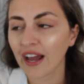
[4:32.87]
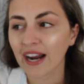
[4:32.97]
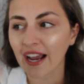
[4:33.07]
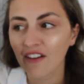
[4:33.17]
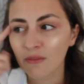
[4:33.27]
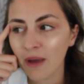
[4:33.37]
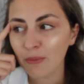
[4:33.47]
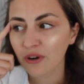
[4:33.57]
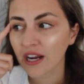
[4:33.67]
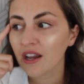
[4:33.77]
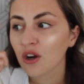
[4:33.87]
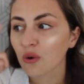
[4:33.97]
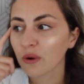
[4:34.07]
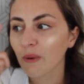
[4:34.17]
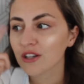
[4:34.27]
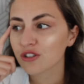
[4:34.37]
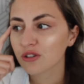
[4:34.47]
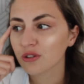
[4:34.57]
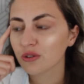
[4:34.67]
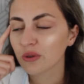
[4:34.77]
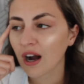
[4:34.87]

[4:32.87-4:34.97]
And I have a memory, we went to